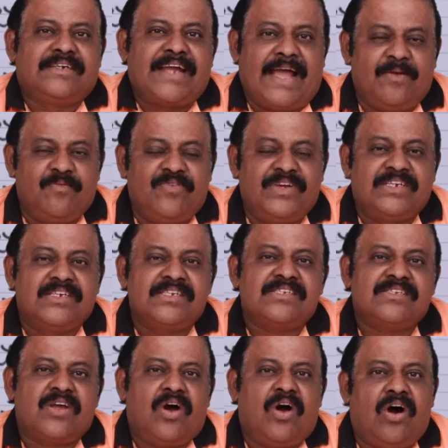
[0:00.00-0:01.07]
time
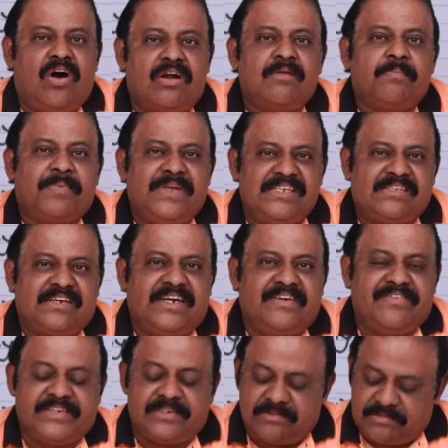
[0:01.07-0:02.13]
wages or piece
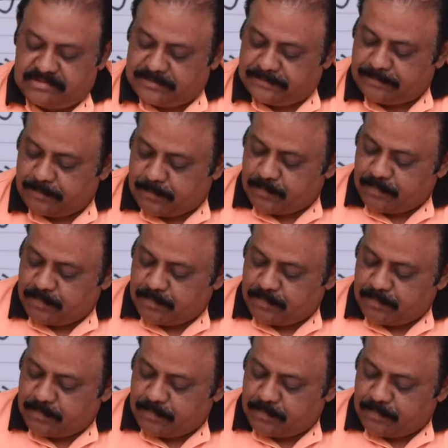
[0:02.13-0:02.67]
rate wages.